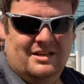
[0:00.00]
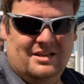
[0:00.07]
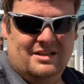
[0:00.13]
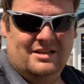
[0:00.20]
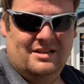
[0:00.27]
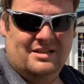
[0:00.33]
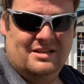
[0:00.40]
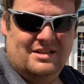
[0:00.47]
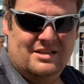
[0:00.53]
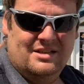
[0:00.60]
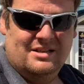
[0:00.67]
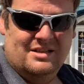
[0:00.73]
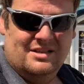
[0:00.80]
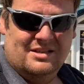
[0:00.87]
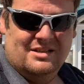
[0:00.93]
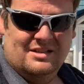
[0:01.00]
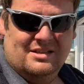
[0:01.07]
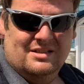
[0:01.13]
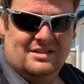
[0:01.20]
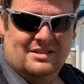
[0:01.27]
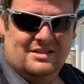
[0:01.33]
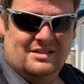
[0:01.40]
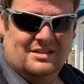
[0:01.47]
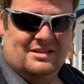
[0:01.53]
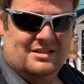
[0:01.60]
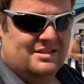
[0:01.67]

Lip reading: No one is speaking in this clip.